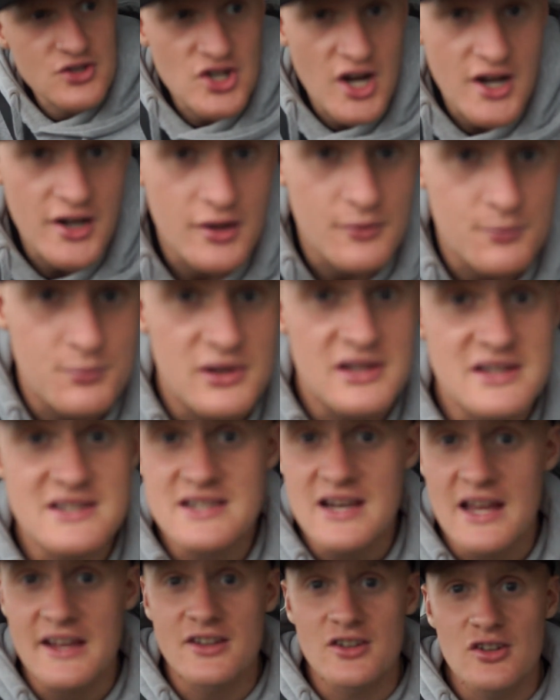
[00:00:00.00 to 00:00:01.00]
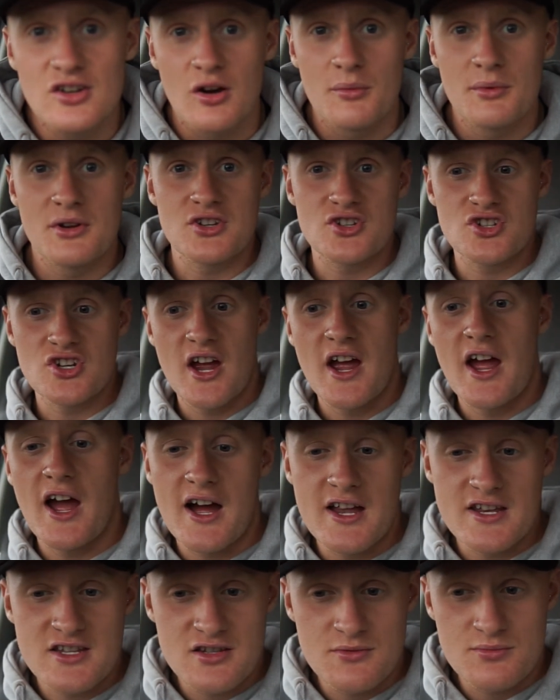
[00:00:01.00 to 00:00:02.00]
channel, please like, comment, share
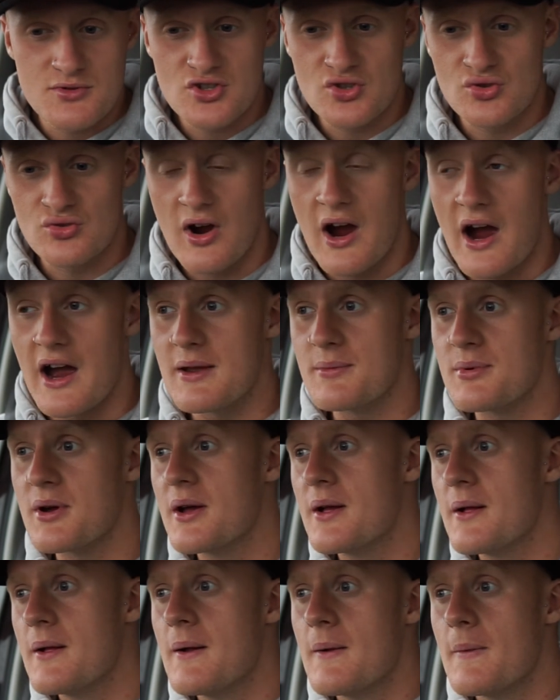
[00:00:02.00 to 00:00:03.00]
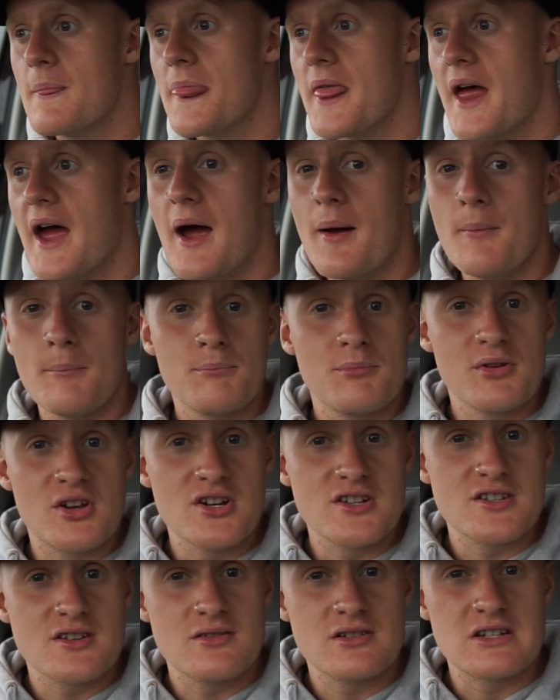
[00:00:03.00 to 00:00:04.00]
and subscribe,
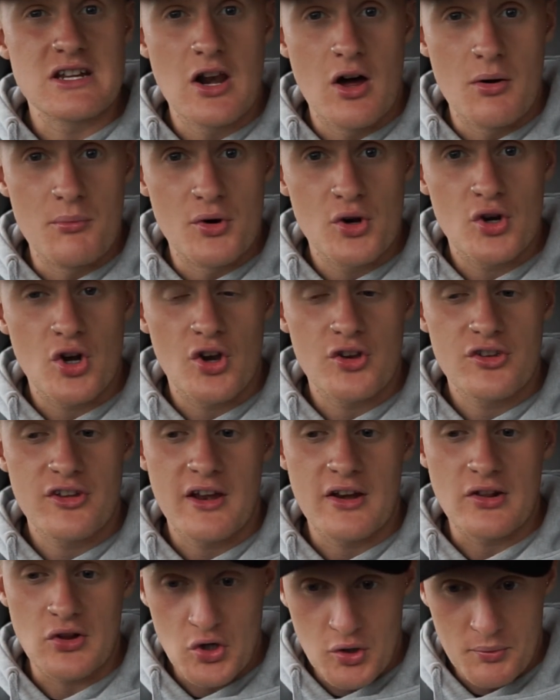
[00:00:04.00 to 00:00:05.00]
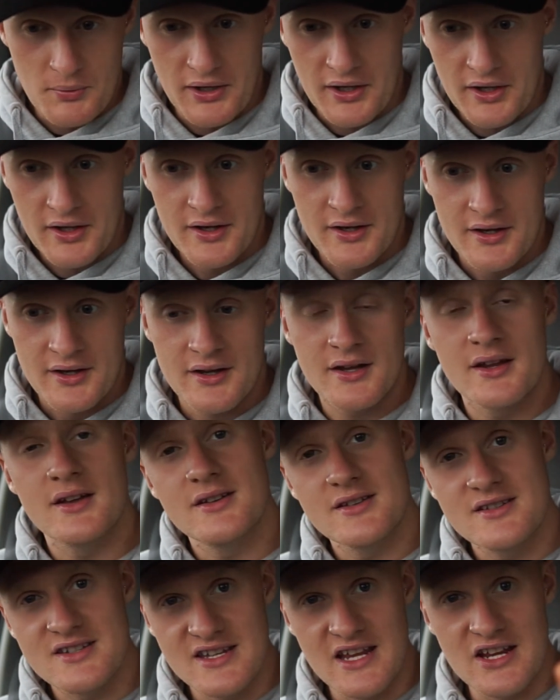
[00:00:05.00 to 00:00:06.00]
because there is a lot more content coming.
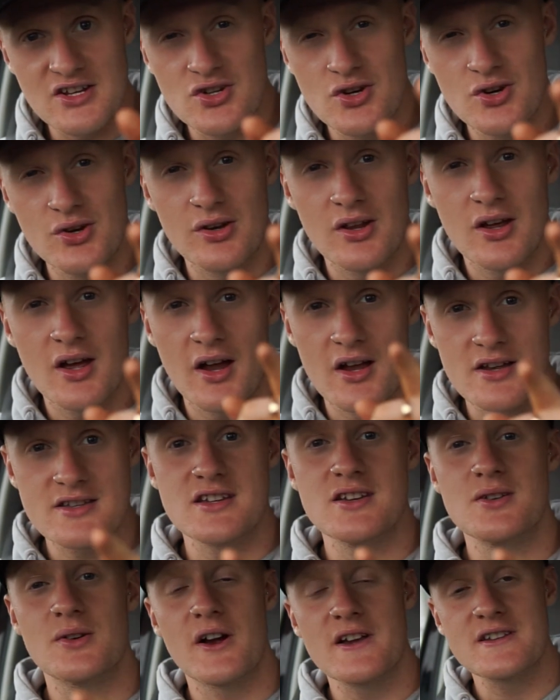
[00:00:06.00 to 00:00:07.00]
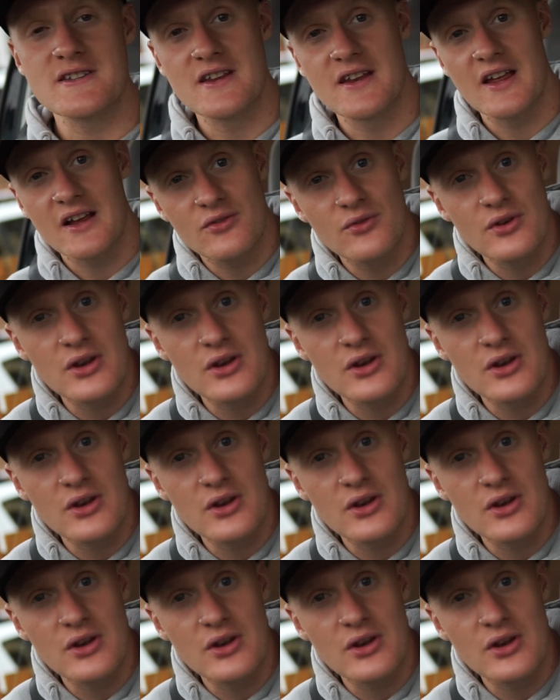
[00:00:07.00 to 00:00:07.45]
Stay tuned. I'll see you guys in the next